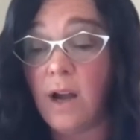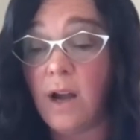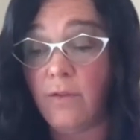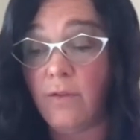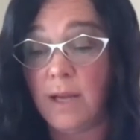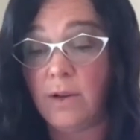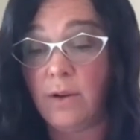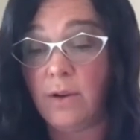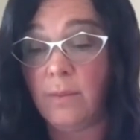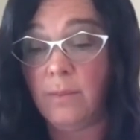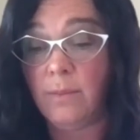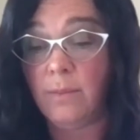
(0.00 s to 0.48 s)

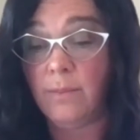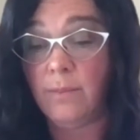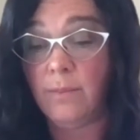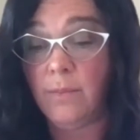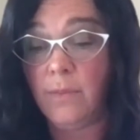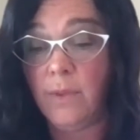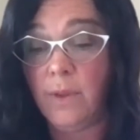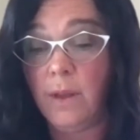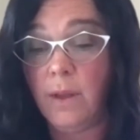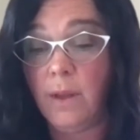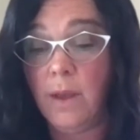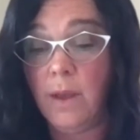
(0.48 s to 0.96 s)
cover letter.
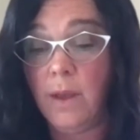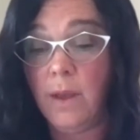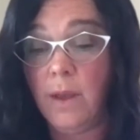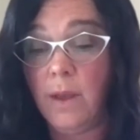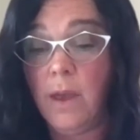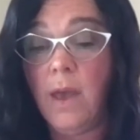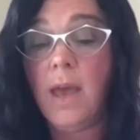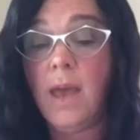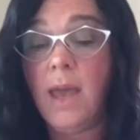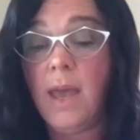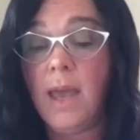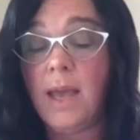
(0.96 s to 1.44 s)

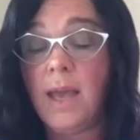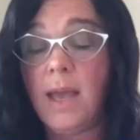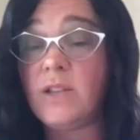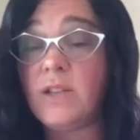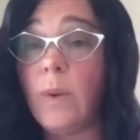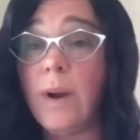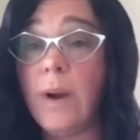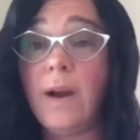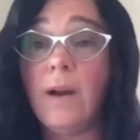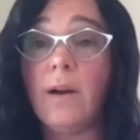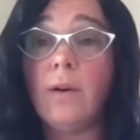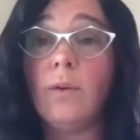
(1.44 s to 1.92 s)

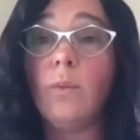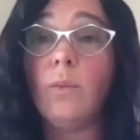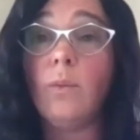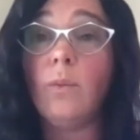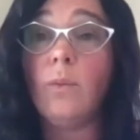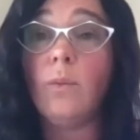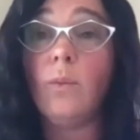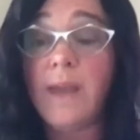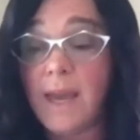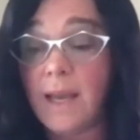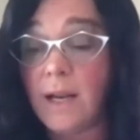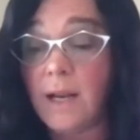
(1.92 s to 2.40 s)
It's
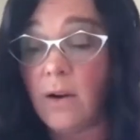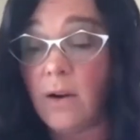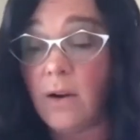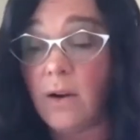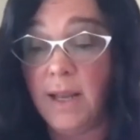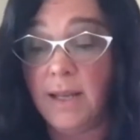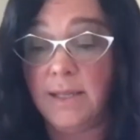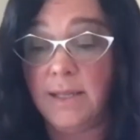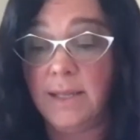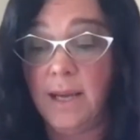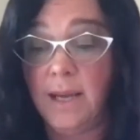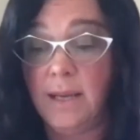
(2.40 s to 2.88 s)
where we get
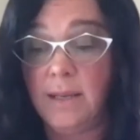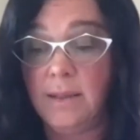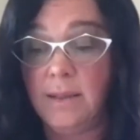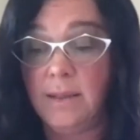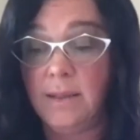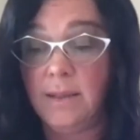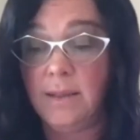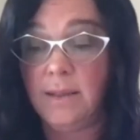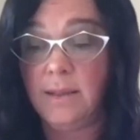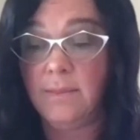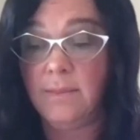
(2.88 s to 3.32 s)
our insight.